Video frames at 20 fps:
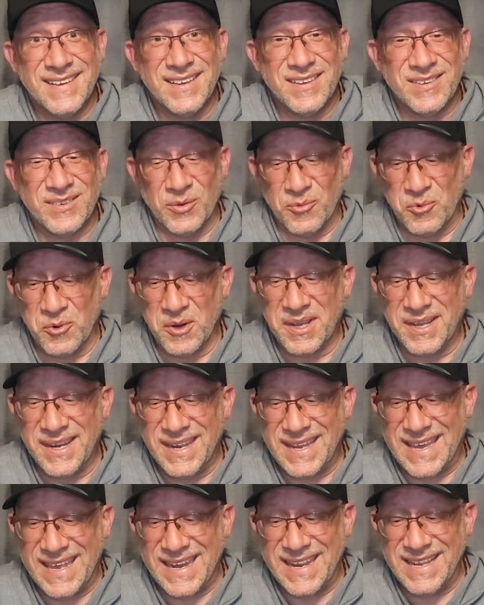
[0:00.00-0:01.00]
So we're going to
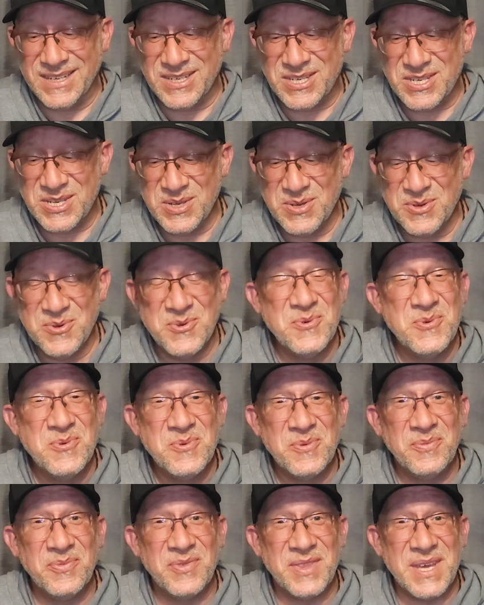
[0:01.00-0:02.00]
get into
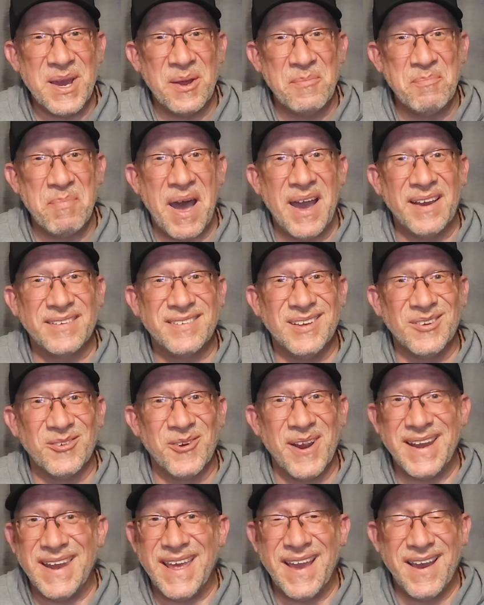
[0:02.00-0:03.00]
the unboxing
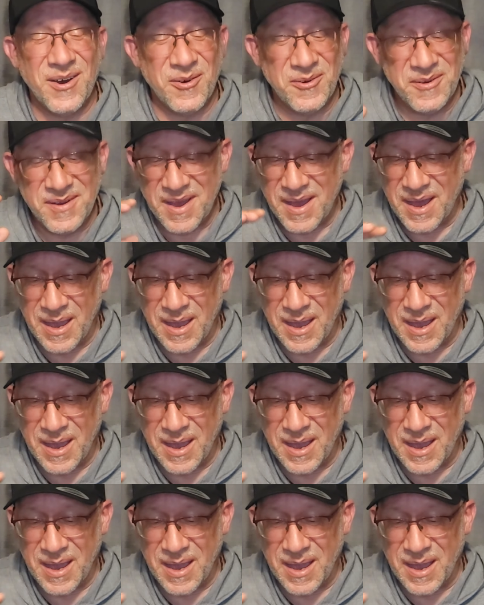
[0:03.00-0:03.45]
right now.